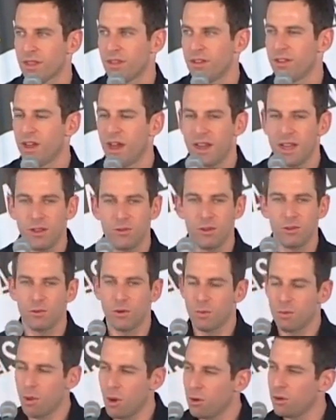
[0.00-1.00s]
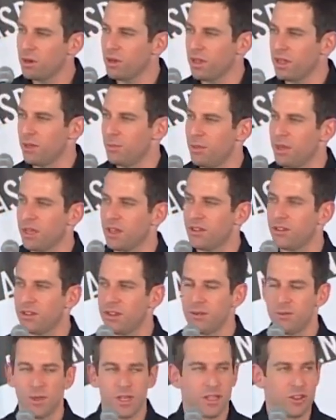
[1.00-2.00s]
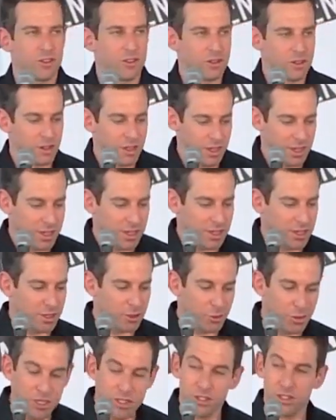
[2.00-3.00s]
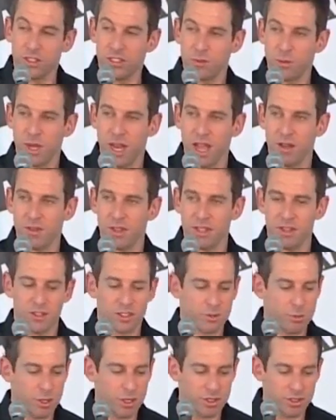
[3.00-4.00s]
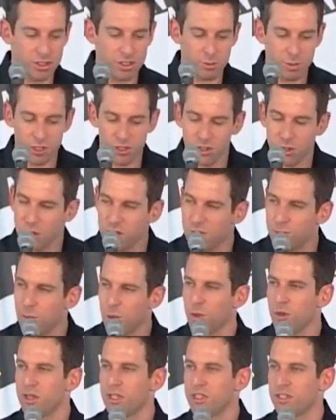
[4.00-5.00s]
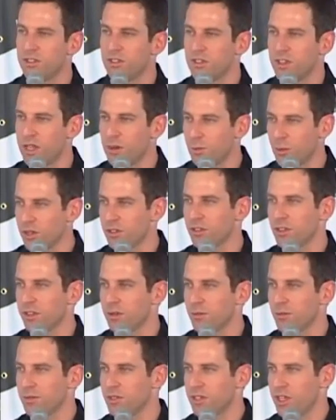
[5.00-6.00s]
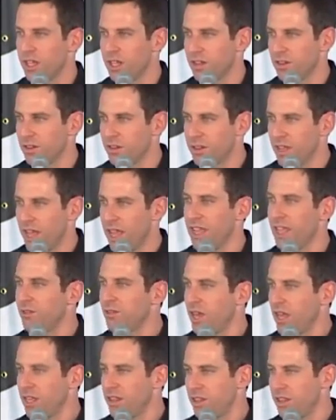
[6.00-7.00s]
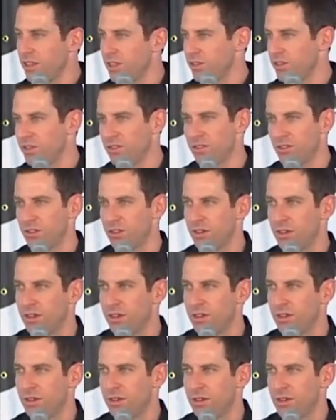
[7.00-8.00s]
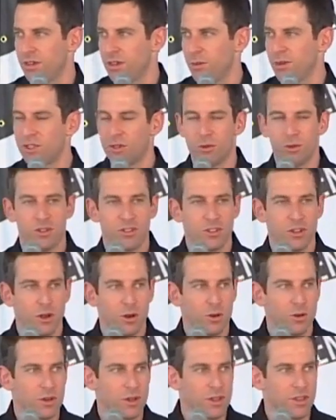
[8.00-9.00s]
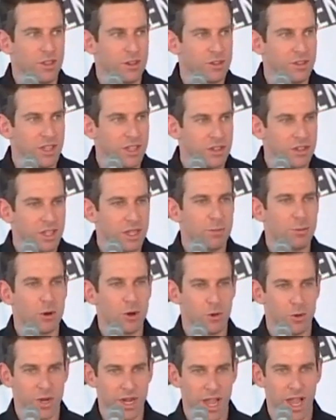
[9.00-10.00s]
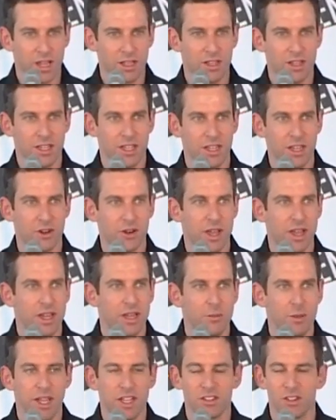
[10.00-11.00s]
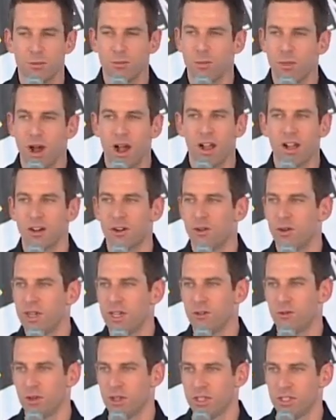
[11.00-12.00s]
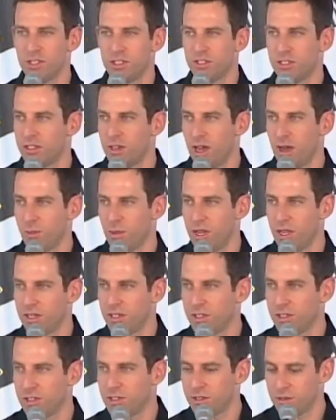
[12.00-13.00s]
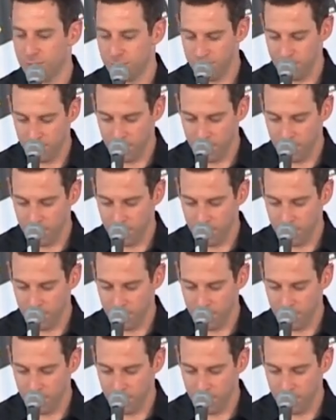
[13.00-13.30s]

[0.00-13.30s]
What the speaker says: Not even remotely, because Christians have been having these experiences, but so have Buddhists and Muslims and even atheists. So there's a deeper reality here, and it makes a mockery of religious denominations.